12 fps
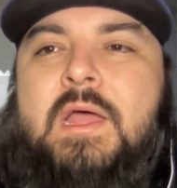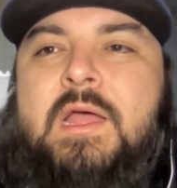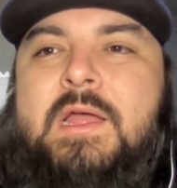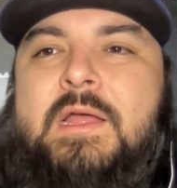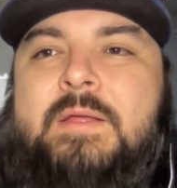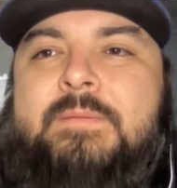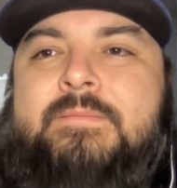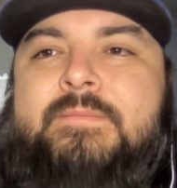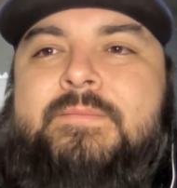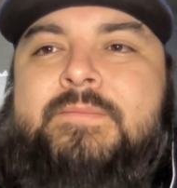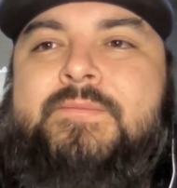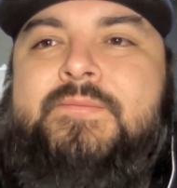
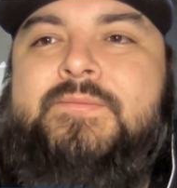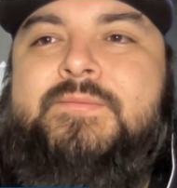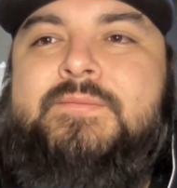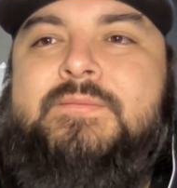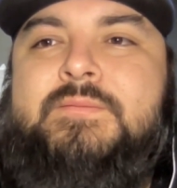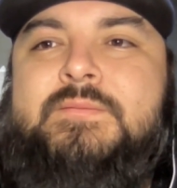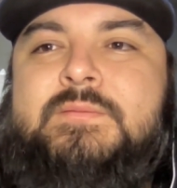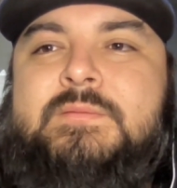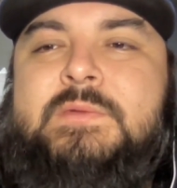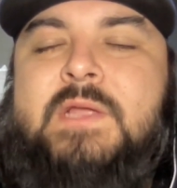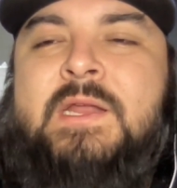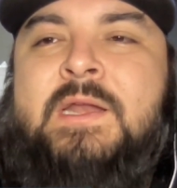And
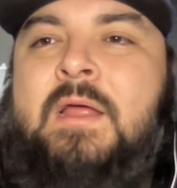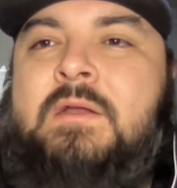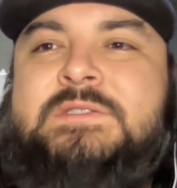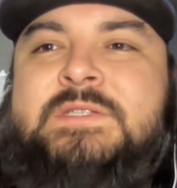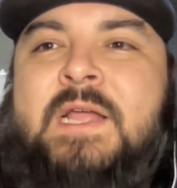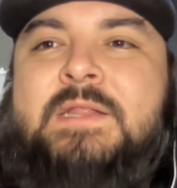honestly,